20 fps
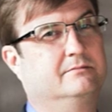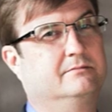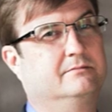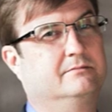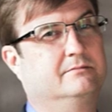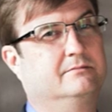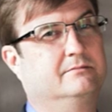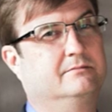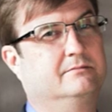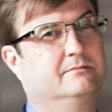
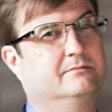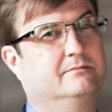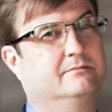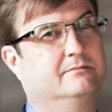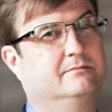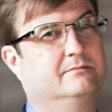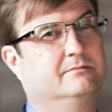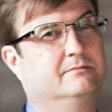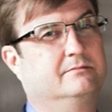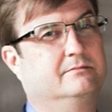
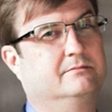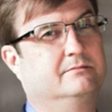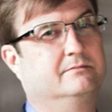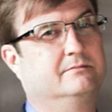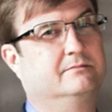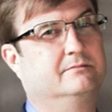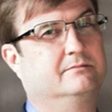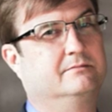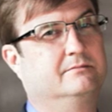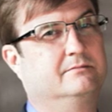
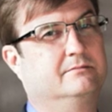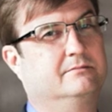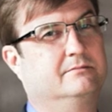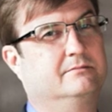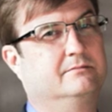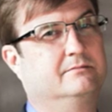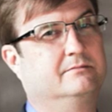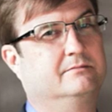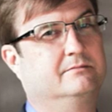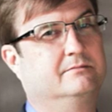
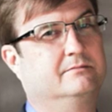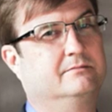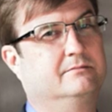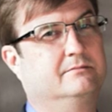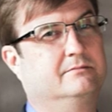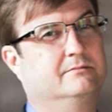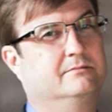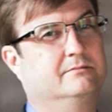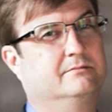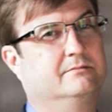
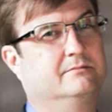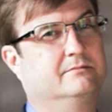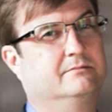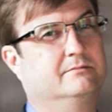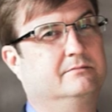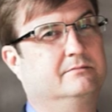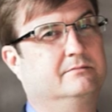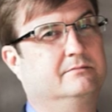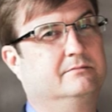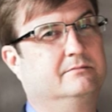
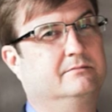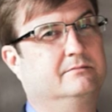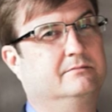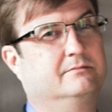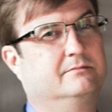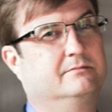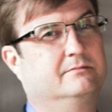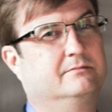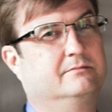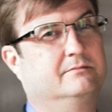
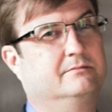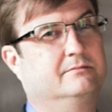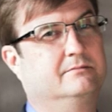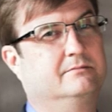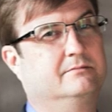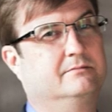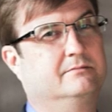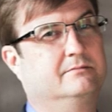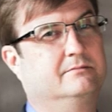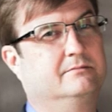
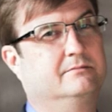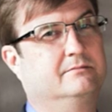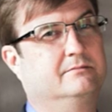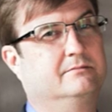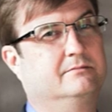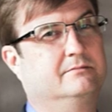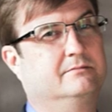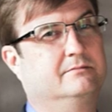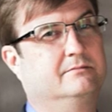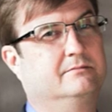
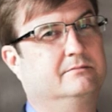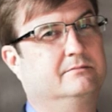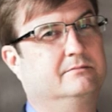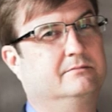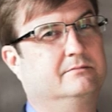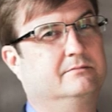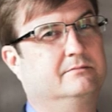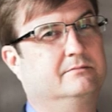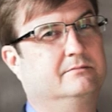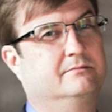
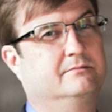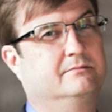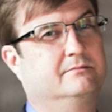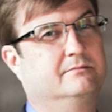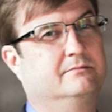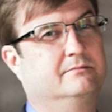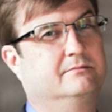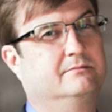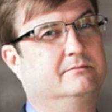The person shown says nothing.